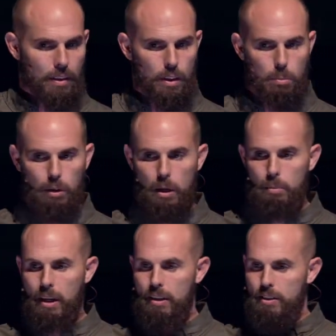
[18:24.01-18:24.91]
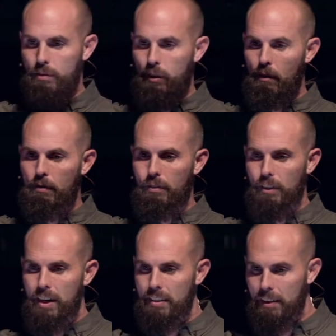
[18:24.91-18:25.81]
The blood begins to flow
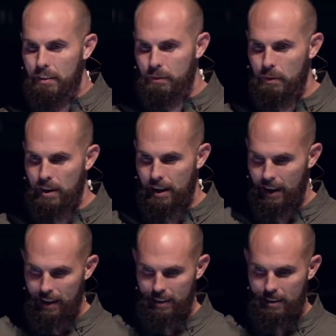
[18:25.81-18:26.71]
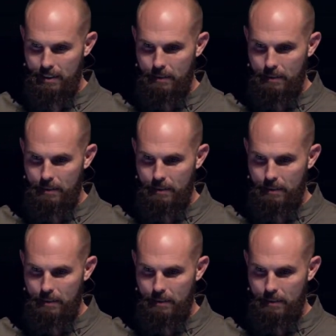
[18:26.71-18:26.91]
freely through that hand.